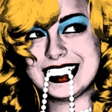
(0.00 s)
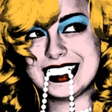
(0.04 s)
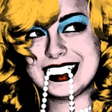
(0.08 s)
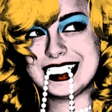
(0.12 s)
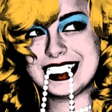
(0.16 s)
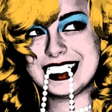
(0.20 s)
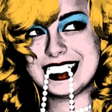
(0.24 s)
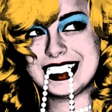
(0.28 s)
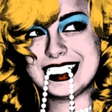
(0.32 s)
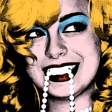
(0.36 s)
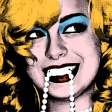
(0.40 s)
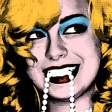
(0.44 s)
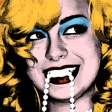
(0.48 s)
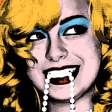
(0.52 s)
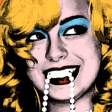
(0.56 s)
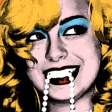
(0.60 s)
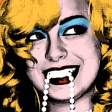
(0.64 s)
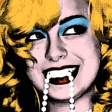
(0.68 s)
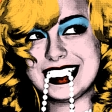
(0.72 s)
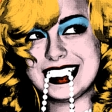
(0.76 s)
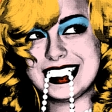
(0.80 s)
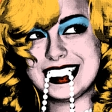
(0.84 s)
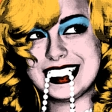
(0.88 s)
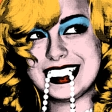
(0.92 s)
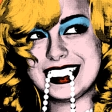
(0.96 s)
to complete all of
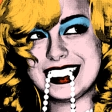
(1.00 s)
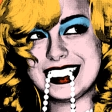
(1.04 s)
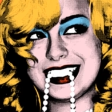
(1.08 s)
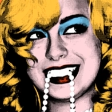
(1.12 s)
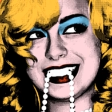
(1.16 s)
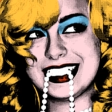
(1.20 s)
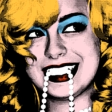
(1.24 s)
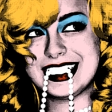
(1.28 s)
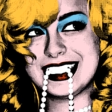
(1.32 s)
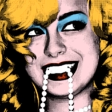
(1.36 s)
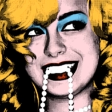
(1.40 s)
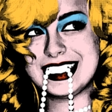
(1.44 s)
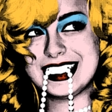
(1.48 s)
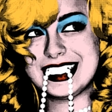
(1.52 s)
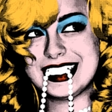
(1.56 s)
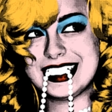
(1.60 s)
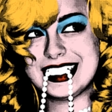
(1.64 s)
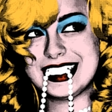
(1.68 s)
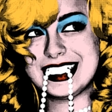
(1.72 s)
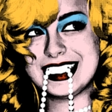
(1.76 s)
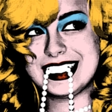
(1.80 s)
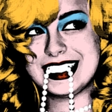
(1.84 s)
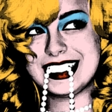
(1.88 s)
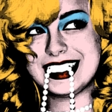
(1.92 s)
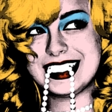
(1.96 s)
this, there is
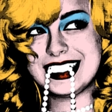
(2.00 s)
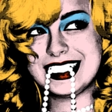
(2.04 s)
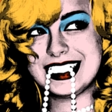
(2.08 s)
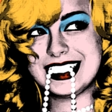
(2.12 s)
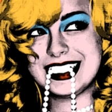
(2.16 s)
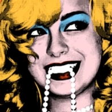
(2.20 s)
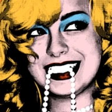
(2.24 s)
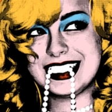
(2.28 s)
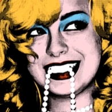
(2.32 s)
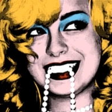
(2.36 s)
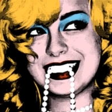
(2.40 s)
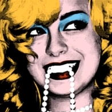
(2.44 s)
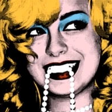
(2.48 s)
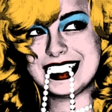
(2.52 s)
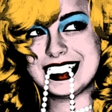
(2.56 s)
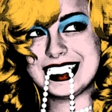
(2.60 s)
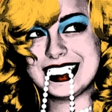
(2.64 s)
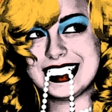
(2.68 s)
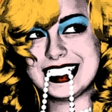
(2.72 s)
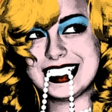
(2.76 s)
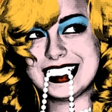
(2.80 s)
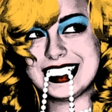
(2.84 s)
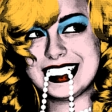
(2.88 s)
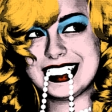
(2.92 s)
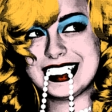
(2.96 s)
a dot
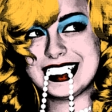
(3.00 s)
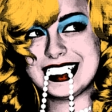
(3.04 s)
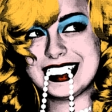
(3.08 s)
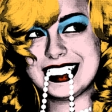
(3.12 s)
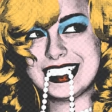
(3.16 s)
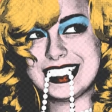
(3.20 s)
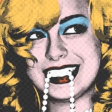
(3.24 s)
pattern